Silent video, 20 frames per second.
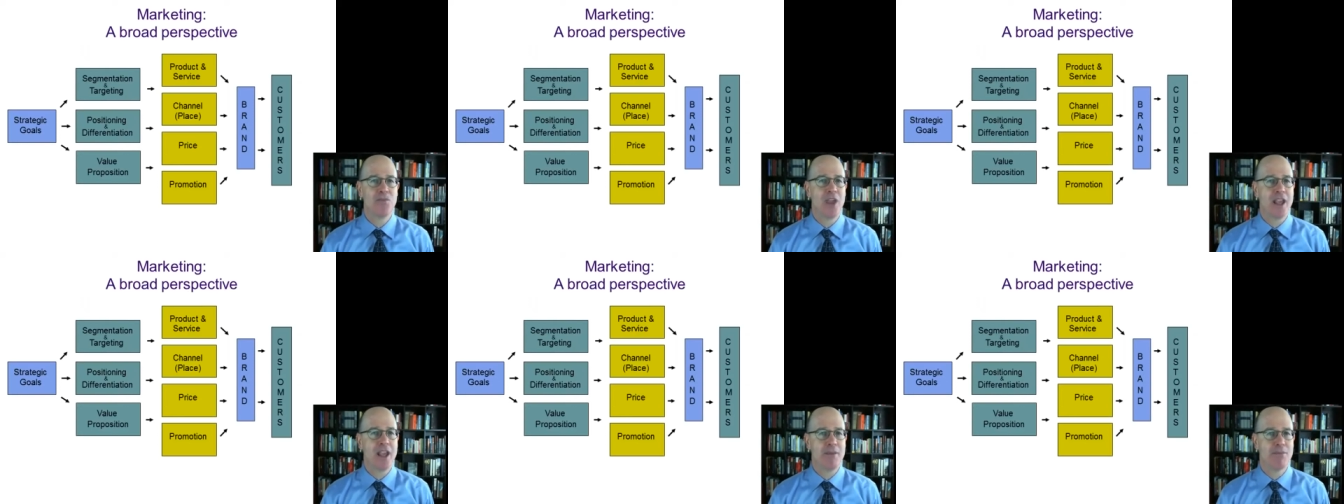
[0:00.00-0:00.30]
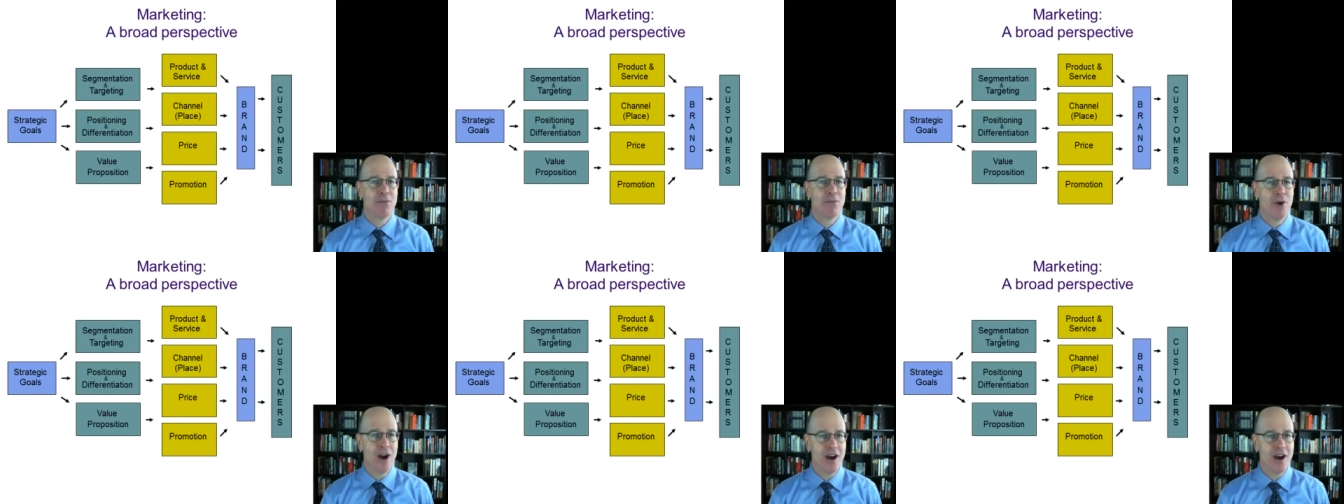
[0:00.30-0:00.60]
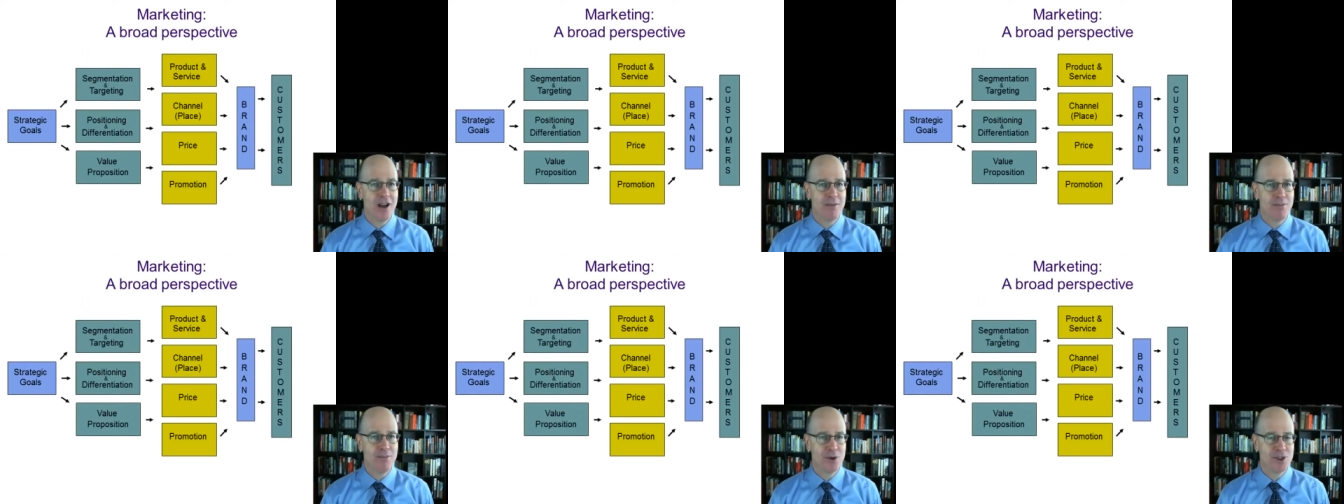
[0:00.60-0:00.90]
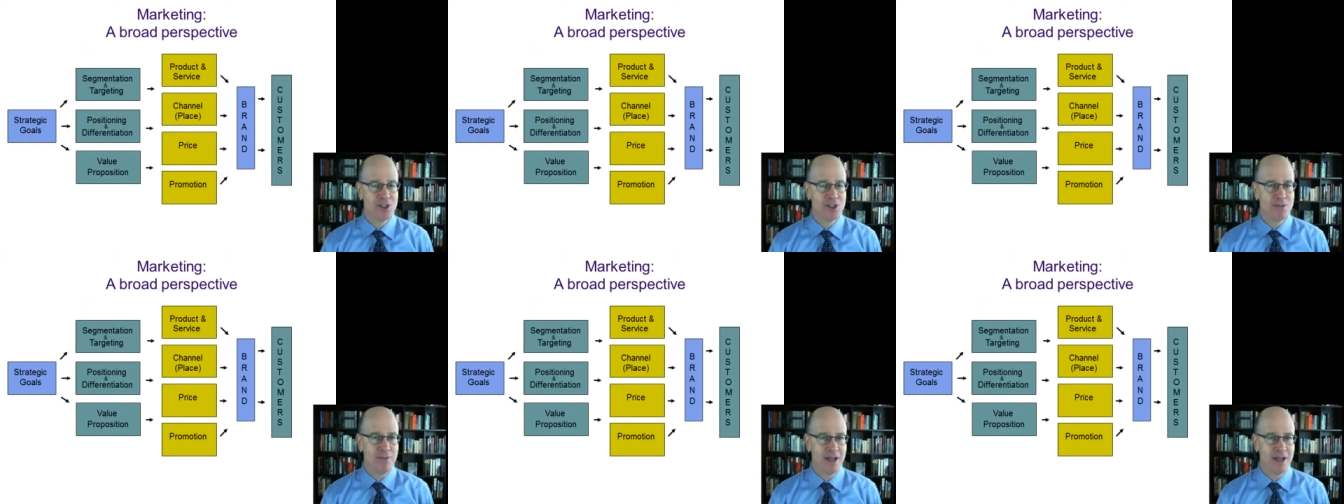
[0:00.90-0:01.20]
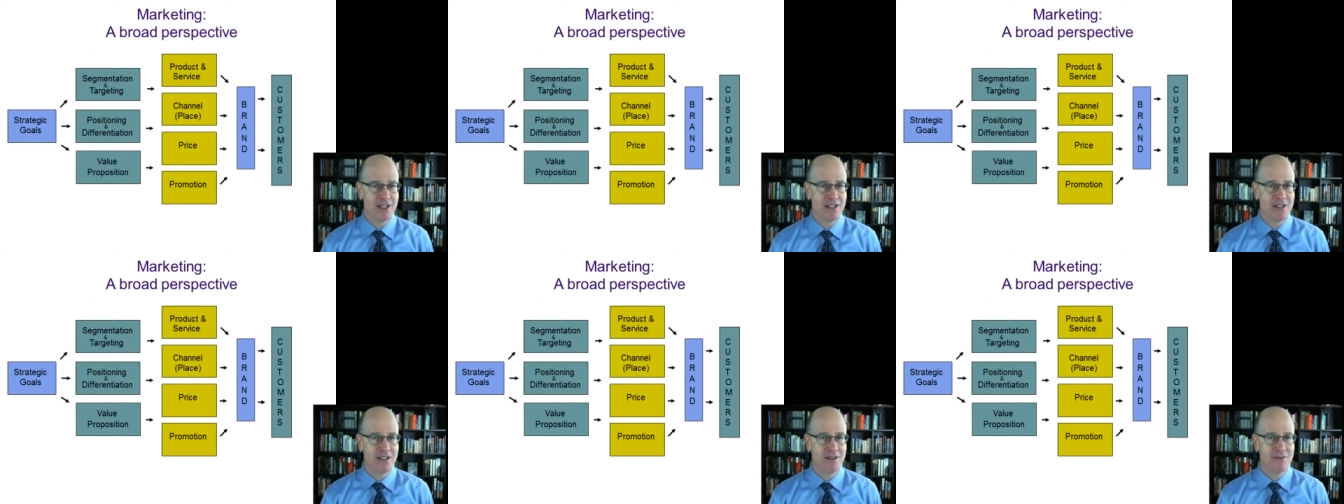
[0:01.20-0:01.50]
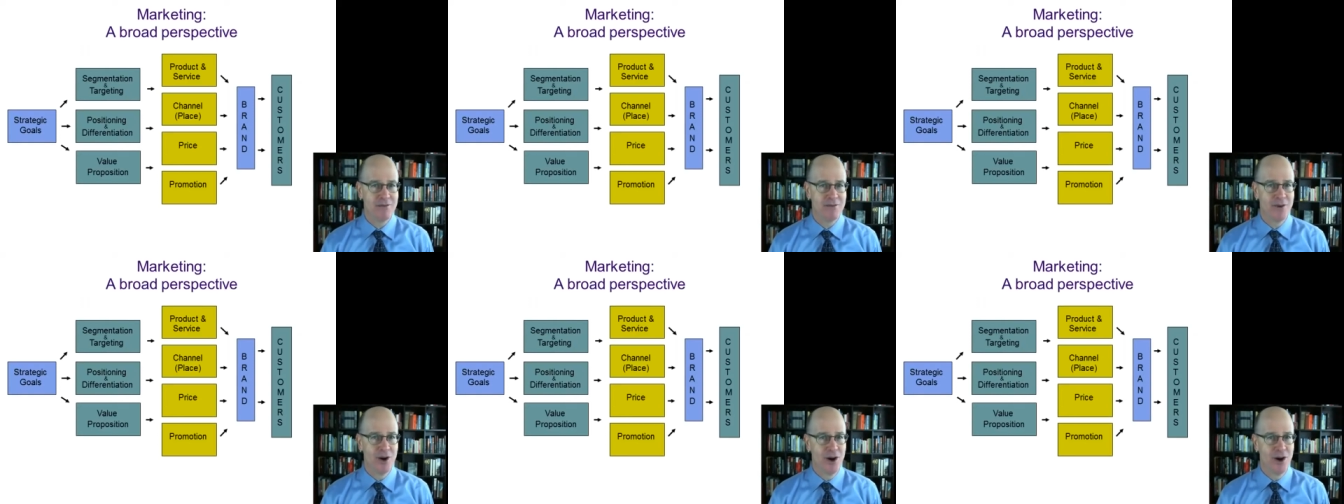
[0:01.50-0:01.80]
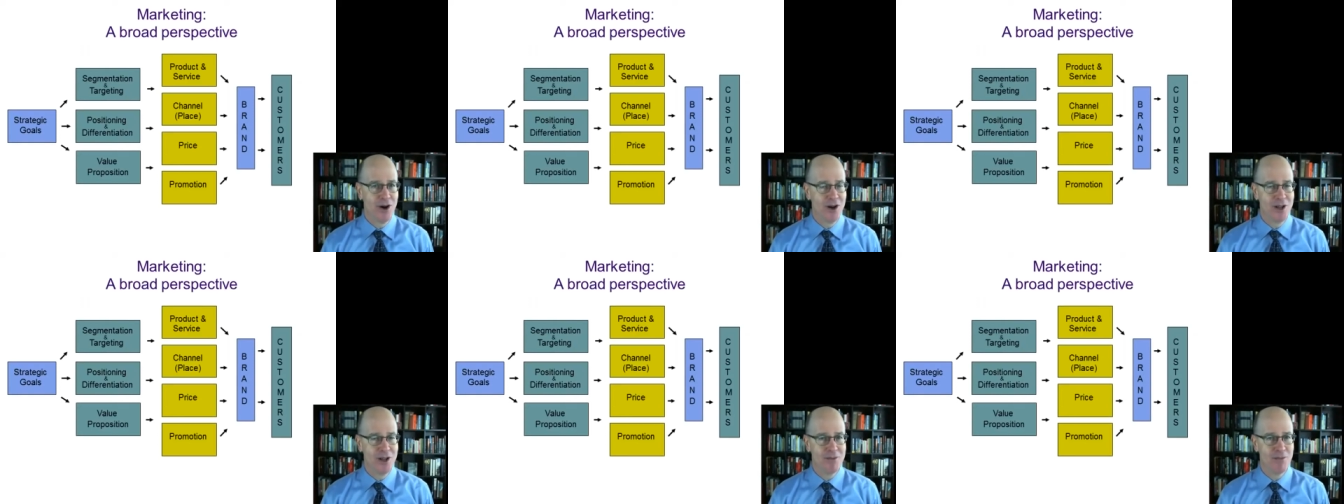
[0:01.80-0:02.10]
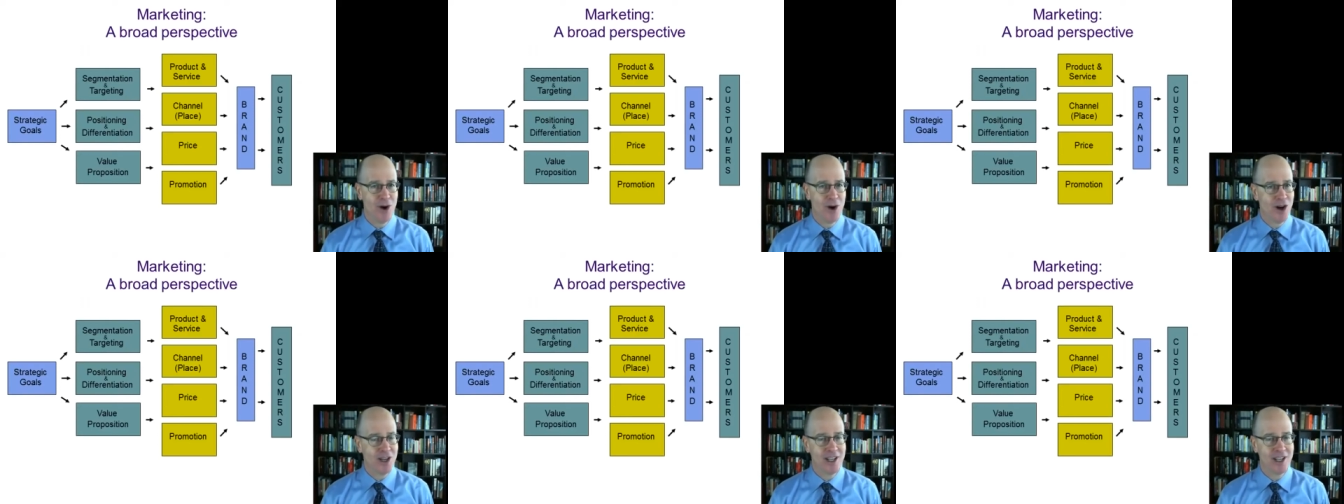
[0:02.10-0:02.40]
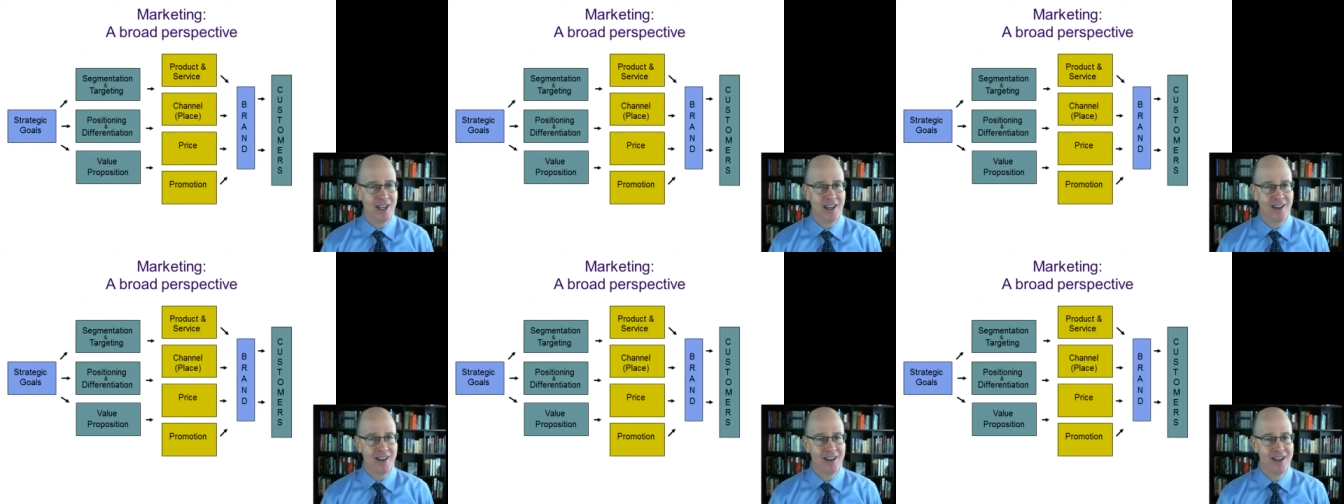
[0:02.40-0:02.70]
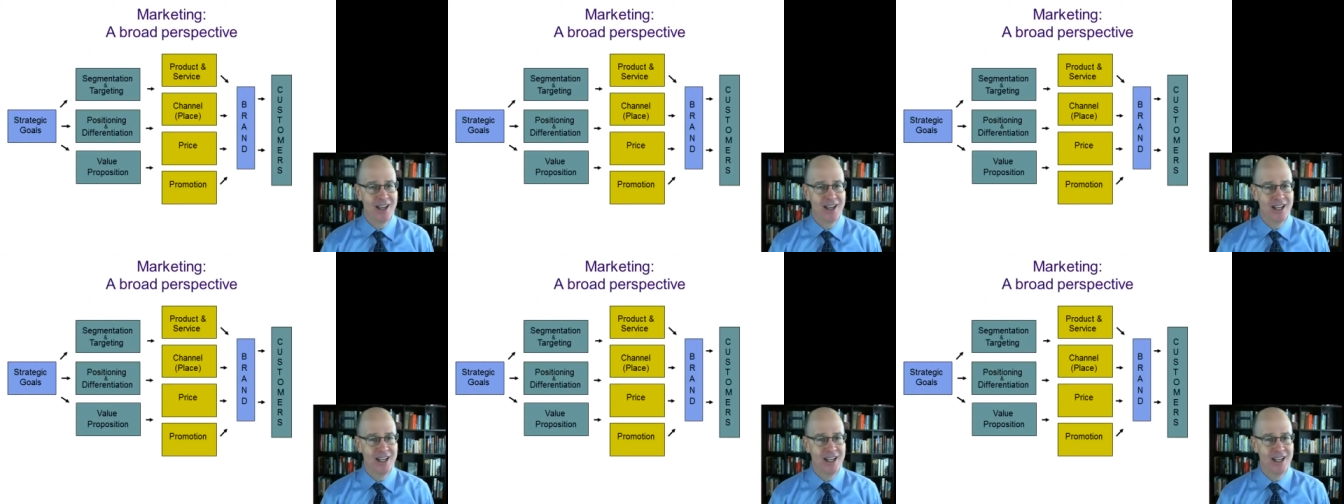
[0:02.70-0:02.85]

a broad perspective on marketing.